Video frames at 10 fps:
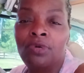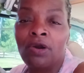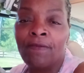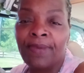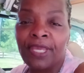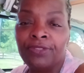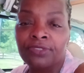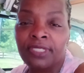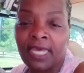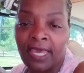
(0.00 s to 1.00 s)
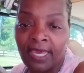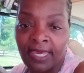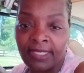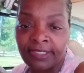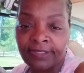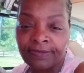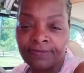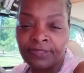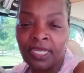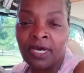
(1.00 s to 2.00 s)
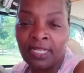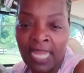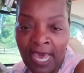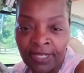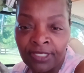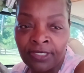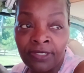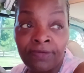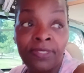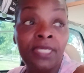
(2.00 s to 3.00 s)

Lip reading: gonna patronize a lot of,